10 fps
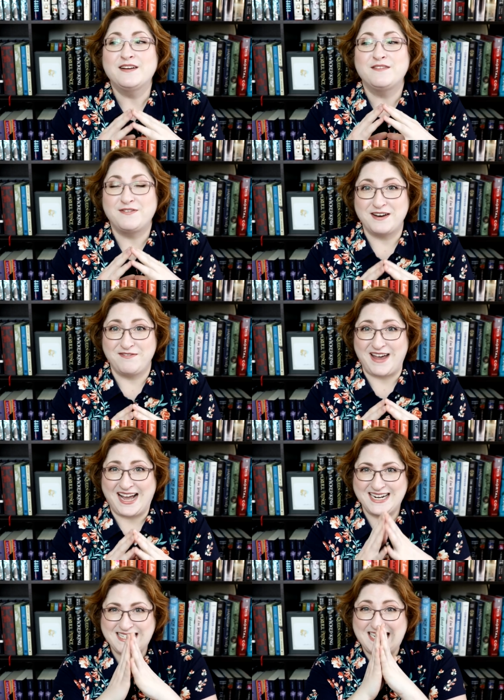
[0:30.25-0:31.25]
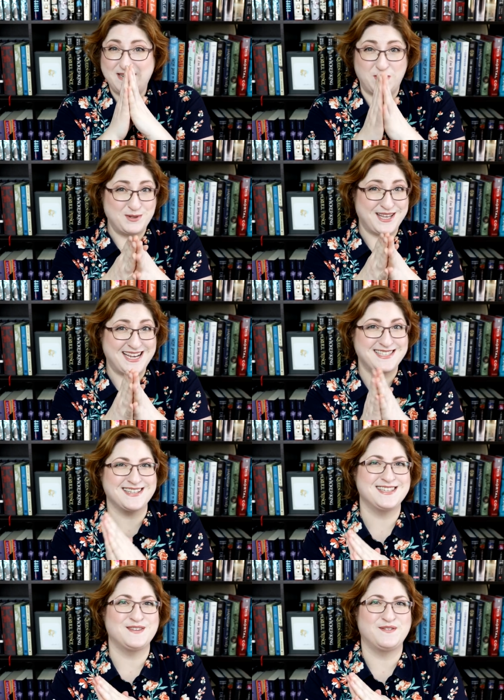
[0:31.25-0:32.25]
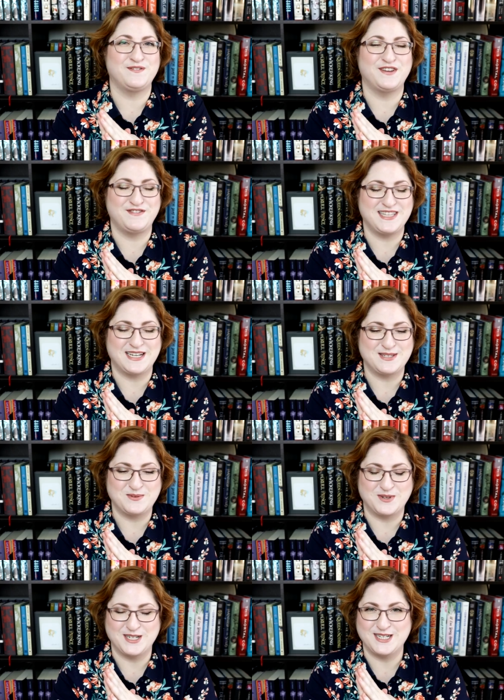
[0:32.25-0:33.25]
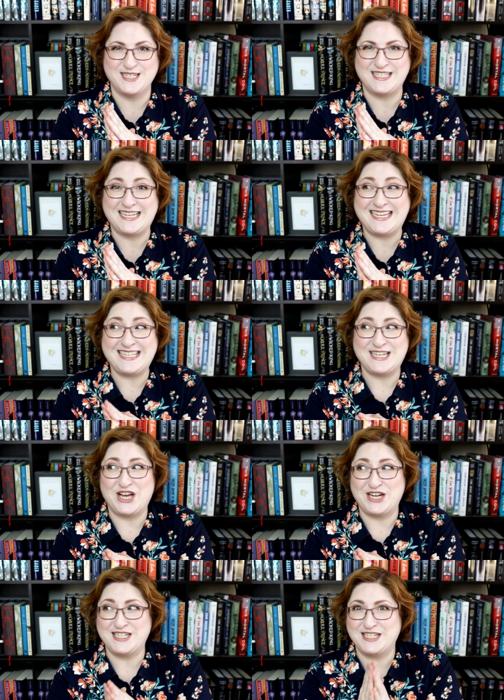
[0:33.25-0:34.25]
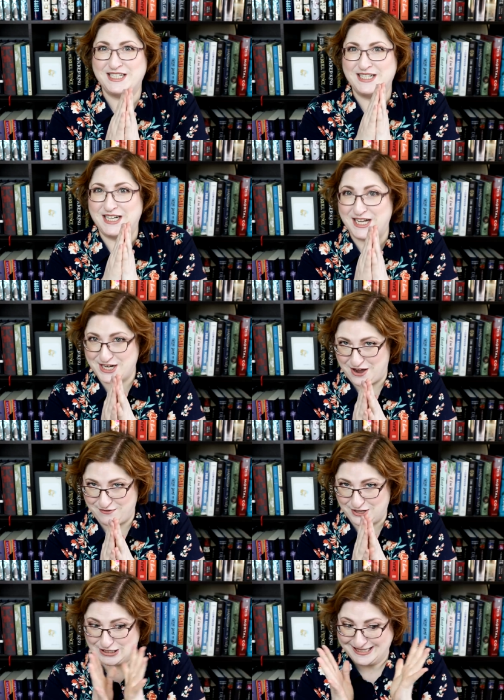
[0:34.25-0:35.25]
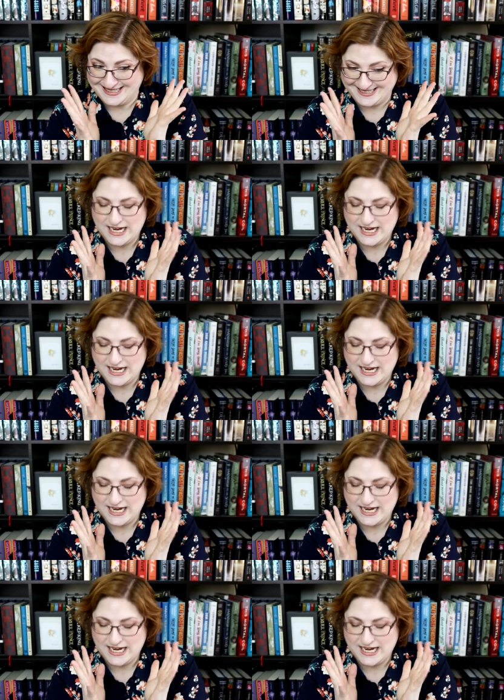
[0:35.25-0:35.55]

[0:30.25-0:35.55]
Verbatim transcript: Fun fact, in most cases, 50,000 words is not a novel.